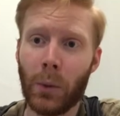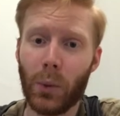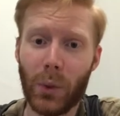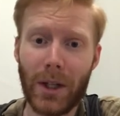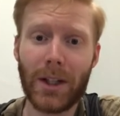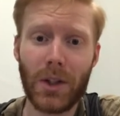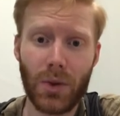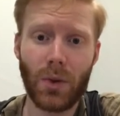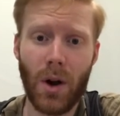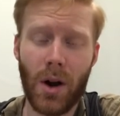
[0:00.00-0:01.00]
really
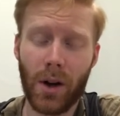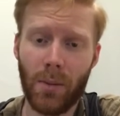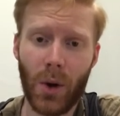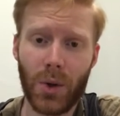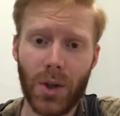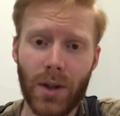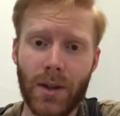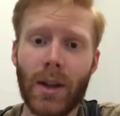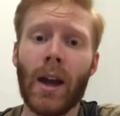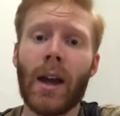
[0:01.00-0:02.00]
strong
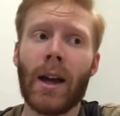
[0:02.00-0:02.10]
emotions,